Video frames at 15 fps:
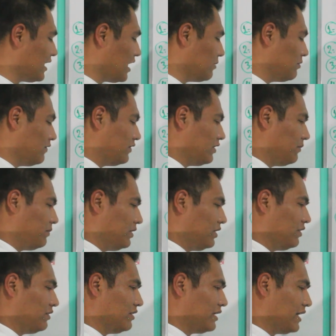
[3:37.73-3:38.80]
I'm of the
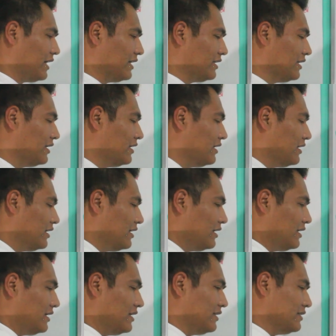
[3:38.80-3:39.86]
opinion that
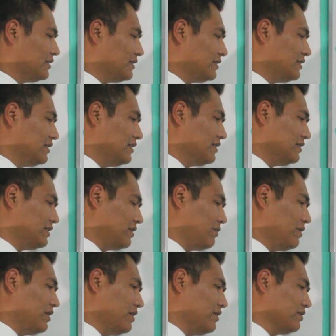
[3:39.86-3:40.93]
is
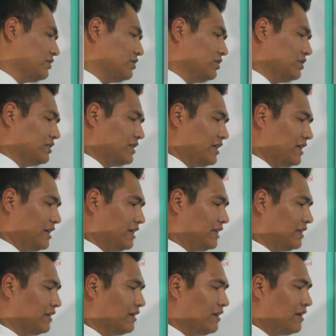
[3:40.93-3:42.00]
similar to
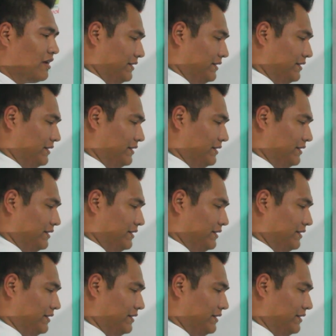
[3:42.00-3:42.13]
saying